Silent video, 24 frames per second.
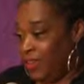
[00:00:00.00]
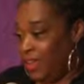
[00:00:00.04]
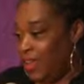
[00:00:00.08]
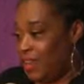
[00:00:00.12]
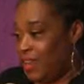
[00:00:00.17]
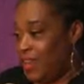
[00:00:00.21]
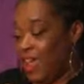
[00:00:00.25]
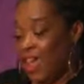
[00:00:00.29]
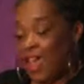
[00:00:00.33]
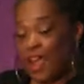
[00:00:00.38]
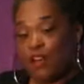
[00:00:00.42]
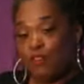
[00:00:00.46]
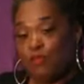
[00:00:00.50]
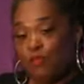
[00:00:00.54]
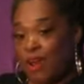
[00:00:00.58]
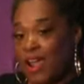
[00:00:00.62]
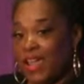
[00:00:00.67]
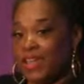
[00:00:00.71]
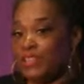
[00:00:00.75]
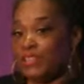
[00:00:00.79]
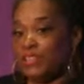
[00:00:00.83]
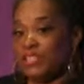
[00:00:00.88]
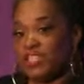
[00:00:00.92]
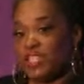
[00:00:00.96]
And they had a
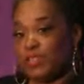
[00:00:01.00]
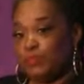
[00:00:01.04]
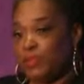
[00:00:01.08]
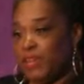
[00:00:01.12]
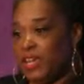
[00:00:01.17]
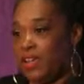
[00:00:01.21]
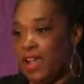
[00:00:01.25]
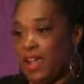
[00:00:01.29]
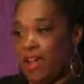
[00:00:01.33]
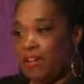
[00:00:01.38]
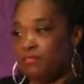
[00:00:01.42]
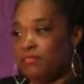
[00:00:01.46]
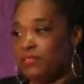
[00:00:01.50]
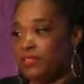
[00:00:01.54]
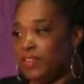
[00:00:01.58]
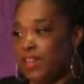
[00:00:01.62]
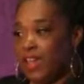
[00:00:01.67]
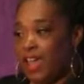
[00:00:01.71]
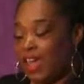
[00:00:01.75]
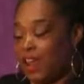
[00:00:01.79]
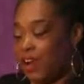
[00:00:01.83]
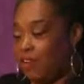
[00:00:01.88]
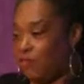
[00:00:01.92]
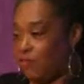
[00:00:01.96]
right to speak out, and
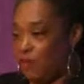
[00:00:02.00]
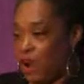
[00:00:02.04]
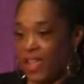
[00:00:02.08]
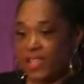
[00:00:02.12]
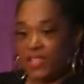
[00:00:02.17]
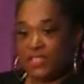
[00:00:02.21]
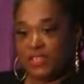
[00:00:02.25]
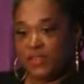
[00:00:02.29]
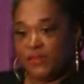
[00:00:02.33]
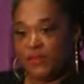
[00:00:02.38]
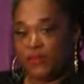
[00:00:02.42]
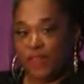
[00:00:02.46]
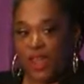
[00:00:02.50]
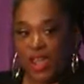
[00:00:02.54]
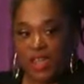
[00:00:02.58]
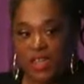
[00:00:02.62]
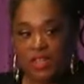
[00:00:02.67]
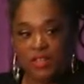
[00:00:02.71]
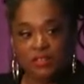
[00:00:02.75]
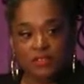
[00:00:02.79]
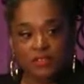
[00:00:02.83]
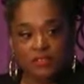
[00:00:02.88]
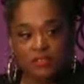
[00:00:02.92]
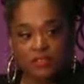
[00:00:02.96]
they had a right to
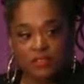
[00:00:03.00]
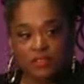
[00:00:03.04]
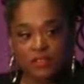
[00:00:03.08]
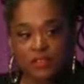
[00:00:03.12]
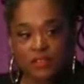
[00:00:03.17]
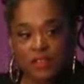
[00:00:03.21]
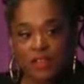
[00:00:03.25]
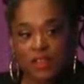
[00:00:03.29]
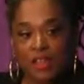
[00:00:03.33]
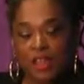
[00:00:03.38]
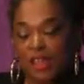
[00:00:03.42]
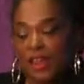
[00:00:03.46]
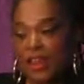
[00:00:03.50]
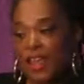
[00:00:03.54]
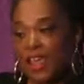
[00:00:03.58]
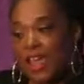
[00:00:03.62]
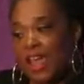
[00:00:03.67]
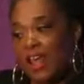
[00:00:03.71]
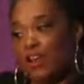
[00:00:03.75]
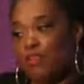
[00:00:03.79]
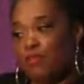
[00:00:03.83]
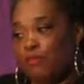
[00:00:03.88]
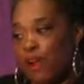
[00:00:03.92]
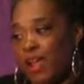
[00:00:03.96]
fight, and they
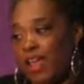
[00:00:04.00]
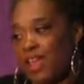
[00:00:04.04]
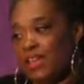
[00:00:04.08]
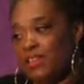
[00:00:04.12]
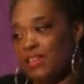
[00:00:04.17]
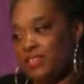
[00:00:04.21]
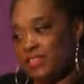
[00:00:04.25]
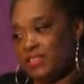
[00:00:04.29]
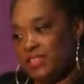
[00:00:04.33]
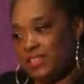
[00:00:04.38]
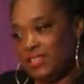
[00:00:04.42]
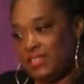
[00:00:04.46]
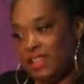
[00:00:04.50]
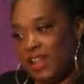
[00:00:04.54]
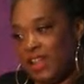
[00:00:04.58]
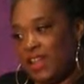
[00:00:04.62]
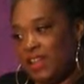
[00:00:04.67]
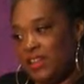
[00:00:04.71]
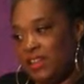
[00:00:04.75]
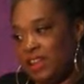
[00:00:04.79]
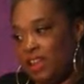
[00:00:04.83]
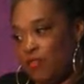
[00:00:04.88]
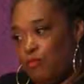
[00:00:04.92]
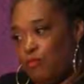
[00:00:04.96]
had a right to
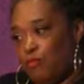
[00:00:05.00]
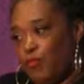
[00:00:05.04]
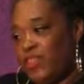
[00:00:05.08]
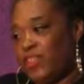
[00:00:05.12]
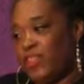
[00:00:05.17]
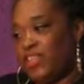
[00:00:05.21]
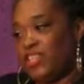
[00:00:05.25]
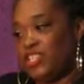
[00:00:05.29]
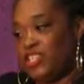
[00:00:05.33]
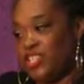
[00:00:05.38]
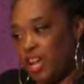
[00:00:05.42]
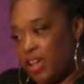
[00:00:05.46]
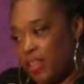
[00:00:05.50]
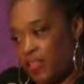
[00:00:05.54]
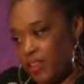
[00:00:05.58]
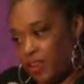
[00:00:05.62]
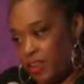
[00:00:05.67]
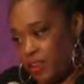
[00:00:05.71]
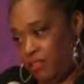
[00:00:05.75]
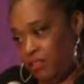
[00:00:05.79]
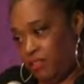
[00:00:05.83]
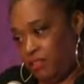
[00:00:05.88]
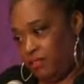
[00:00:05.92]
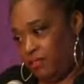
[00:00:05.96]
stand up with each
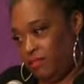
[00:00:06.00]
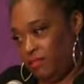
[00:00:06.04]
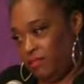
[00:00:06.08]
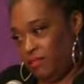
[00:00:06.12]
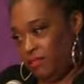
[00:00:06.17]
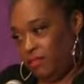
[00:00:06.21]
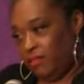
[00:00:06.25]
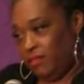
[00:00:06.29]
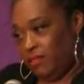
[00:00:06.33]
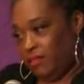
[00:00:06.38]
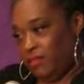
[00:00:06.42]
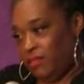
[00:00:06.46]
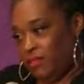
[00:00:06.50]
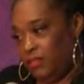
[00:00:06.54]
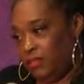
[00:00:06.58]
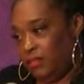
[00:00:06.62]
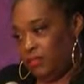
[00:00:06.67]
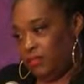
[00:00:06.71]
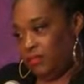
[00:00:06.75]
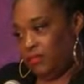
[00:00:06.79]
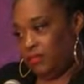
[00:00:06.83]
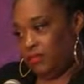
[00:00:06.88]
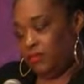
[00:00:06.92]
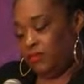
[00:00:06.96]
other
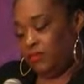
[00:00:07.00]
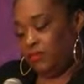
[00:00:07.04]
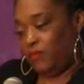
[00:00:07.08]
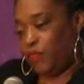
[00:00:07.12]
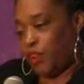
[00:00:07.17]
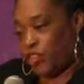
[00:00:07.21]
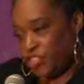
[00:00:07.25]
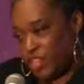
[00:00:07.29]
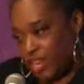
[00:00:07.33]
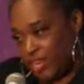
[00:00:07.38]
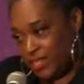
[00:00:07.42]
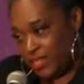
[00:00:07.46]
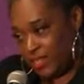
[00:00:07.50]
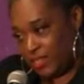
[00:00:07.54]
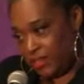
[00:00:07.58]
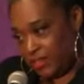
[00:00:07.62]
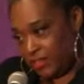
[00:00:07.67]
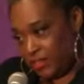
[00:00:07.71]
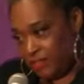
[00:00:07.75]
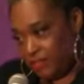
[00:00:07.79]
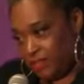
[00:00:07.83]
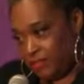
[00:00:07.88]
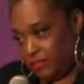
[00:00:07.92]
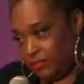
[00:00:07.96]
for
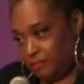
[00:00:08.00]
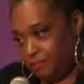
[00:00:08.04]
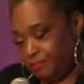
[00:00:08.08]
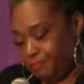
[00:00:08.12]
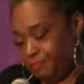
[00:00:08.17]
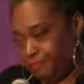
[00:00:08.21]
justice.